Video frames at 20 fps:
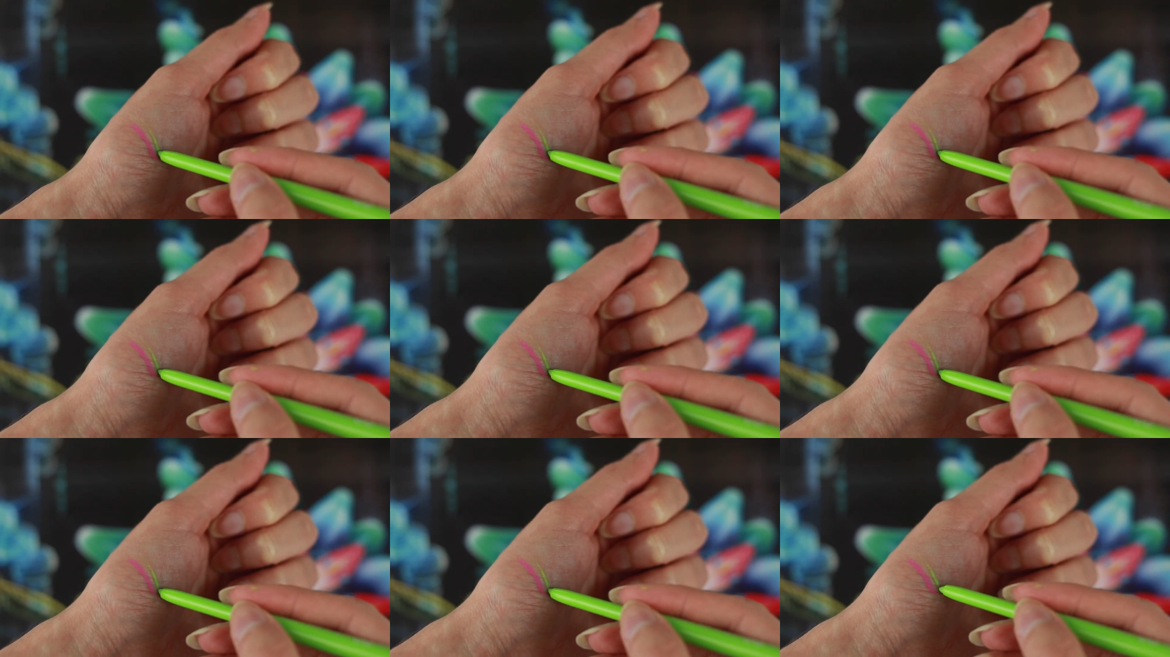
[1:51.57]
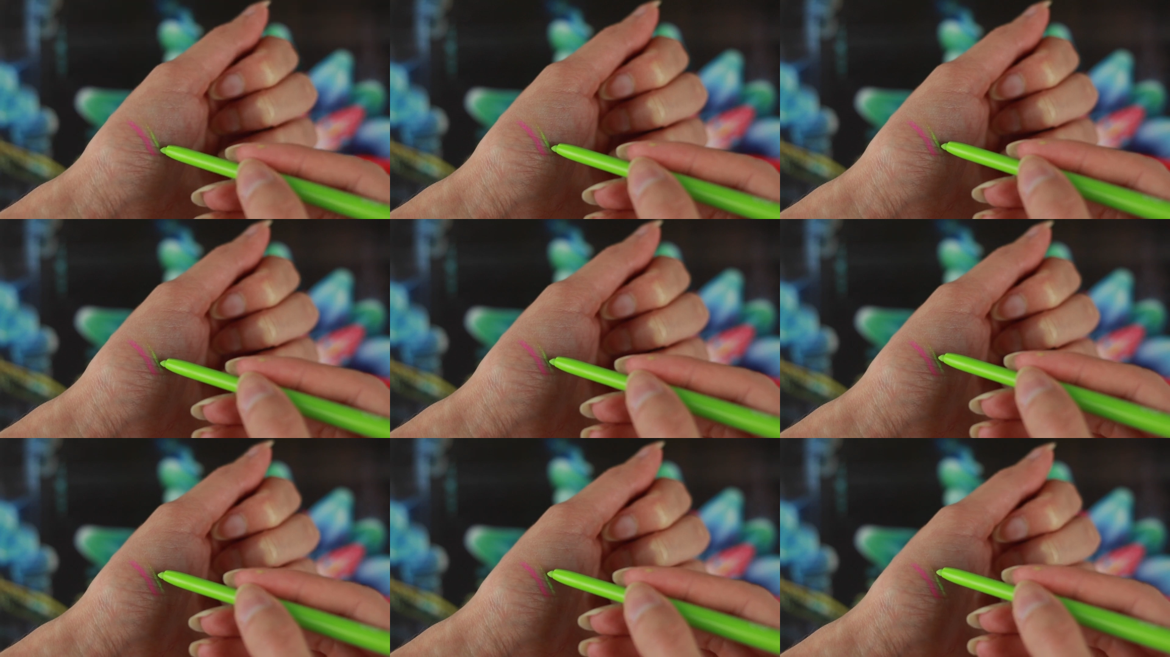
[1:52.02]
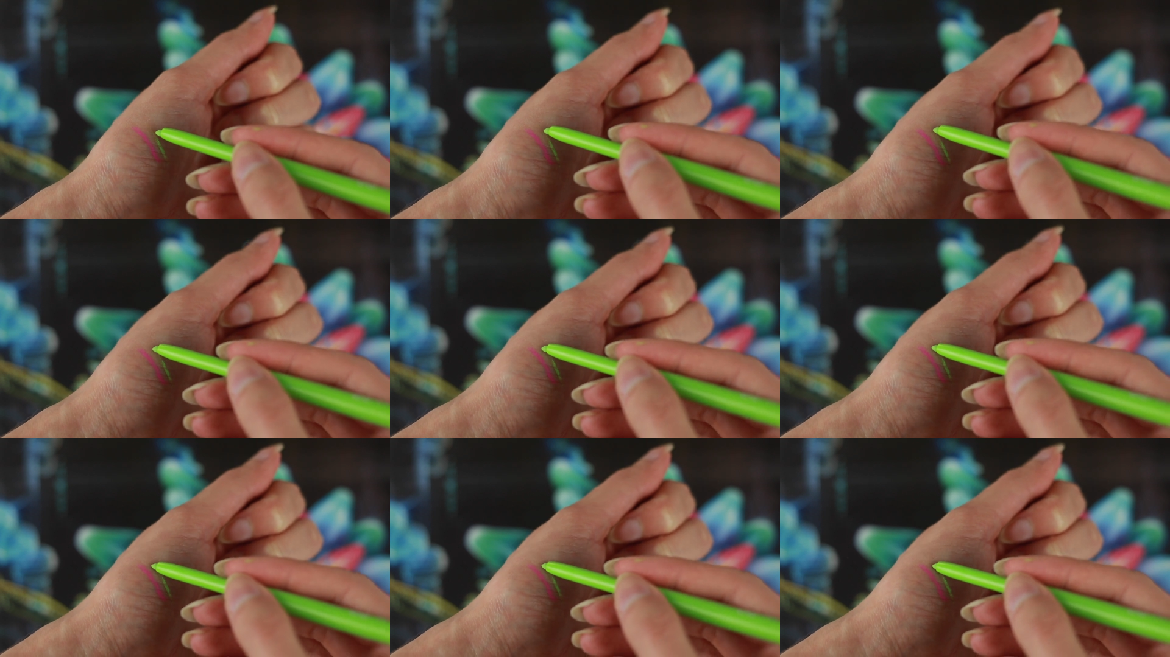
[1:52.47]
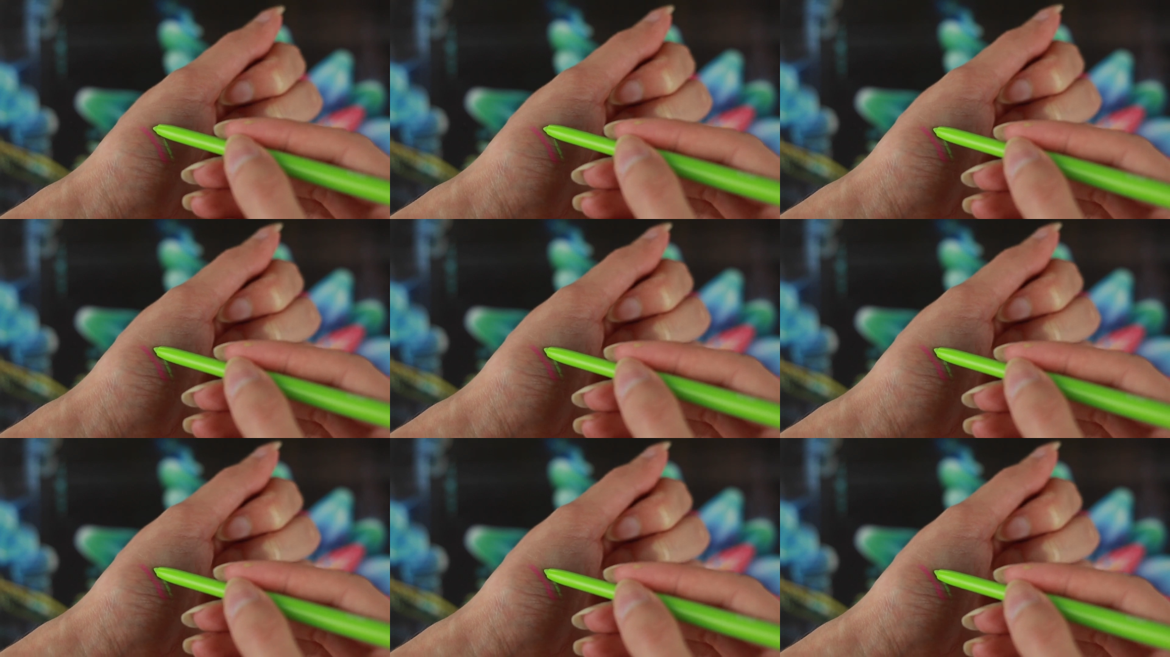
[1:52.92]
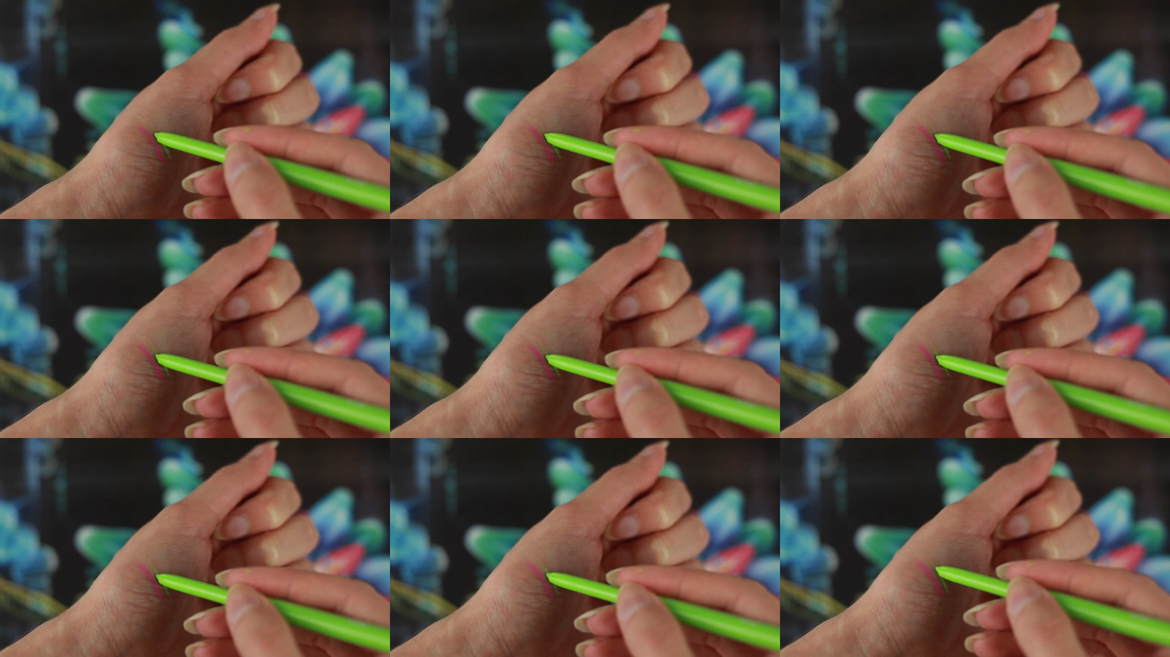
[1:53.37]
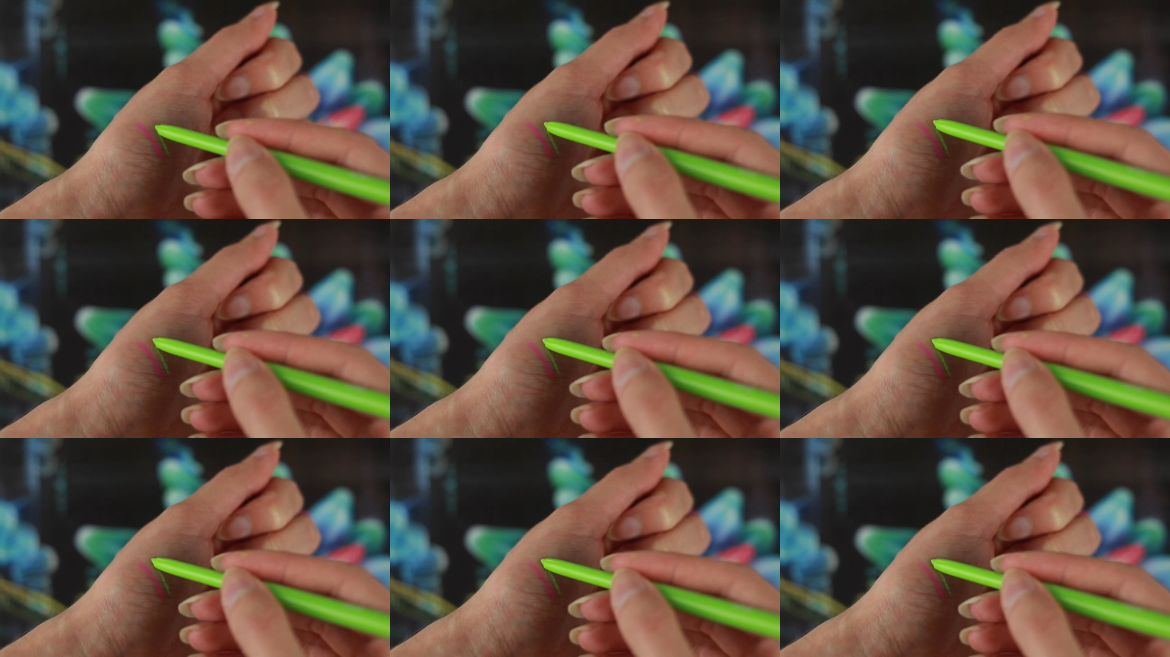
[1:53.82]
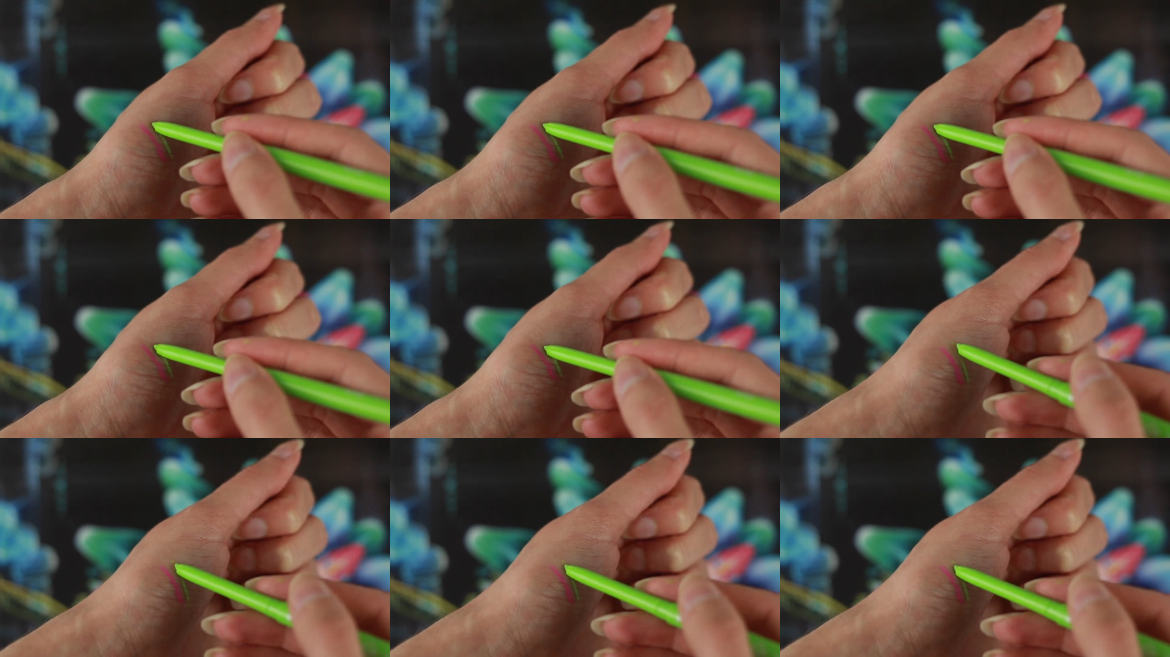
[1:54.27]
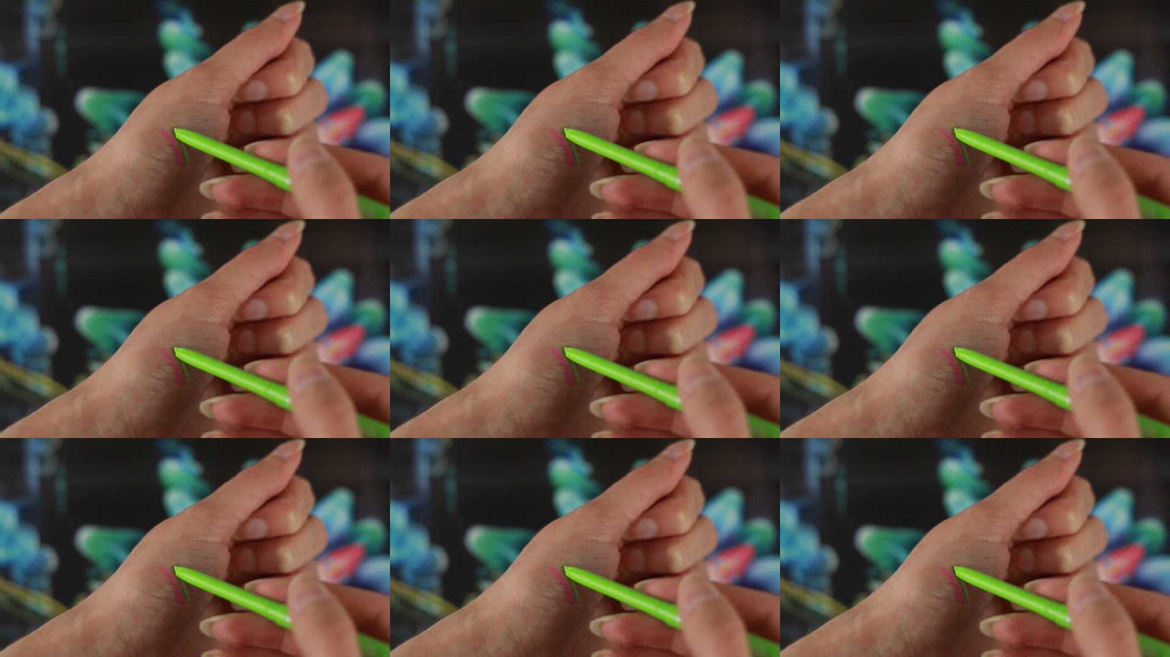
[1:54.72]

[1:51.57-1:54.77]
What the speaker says: (no speaker visible)